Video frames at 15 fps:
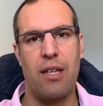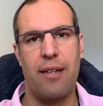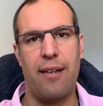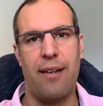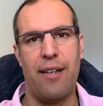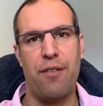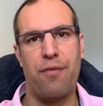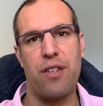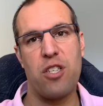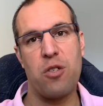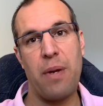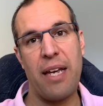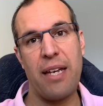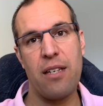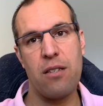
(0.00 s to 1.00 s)
Now, if the
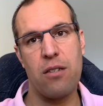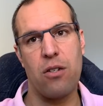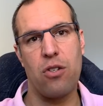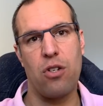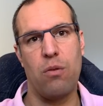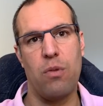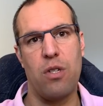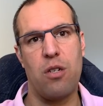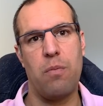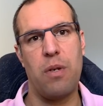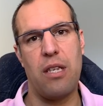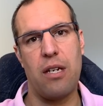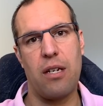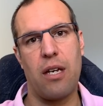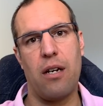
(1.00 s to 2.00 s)
SPAC is determined to be
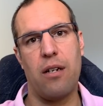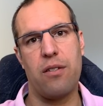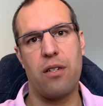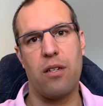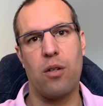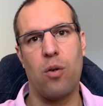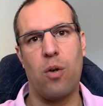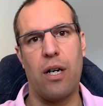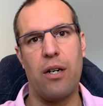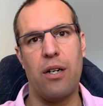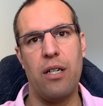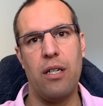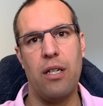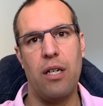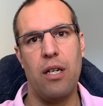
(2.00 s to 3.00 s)
the accounting
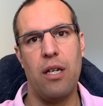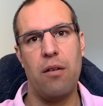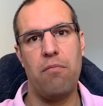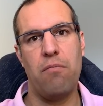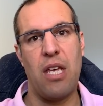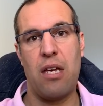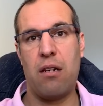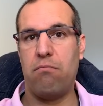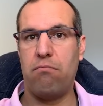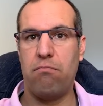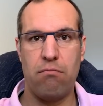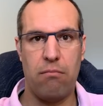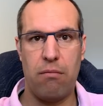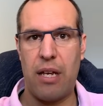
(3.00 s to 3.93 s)
acquirer, then